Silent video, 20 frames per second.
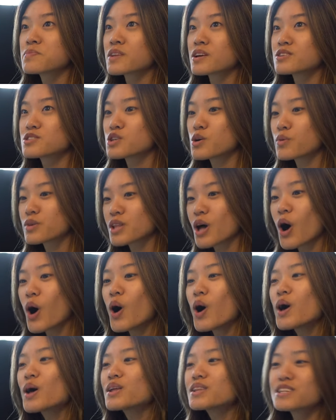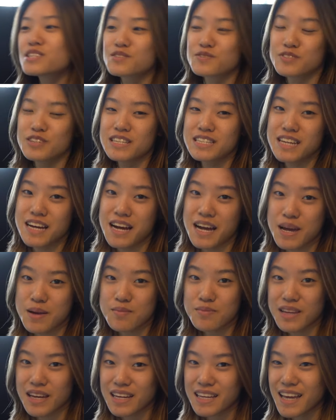So with all this free
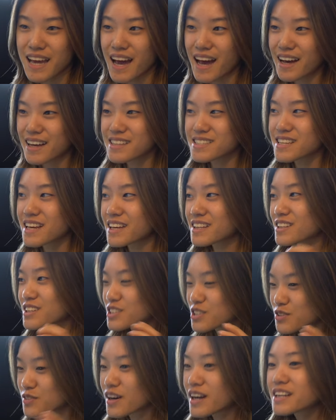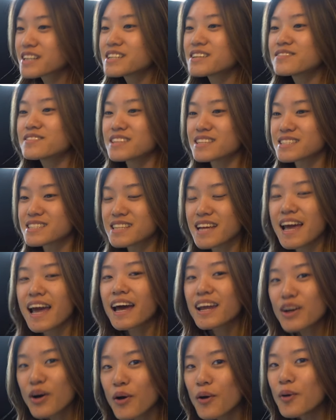time that he has and the directive to stay
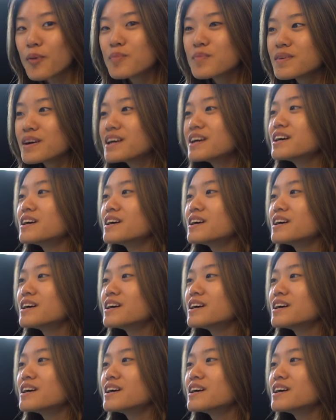at home